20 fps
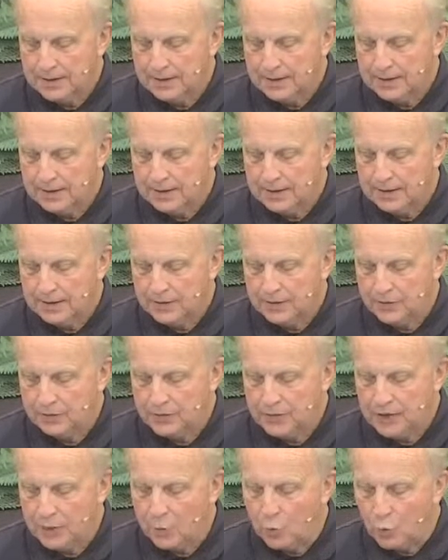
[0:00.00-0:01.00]

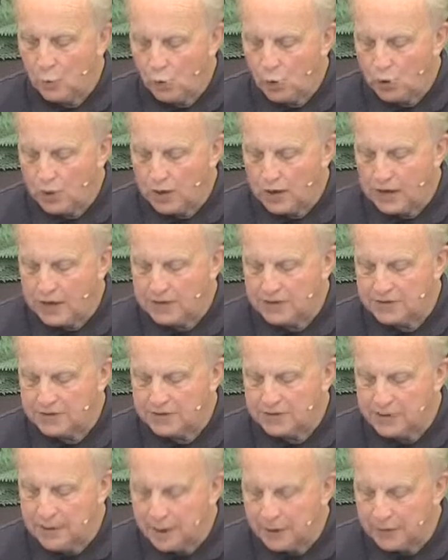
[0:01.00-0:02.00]
That word has
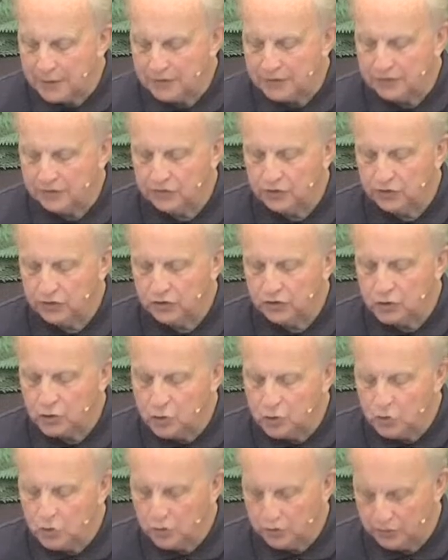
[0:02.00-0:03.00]
nothing to
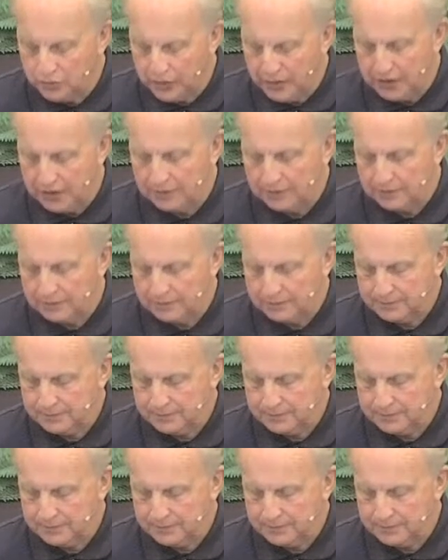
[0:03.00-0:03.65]
do with that.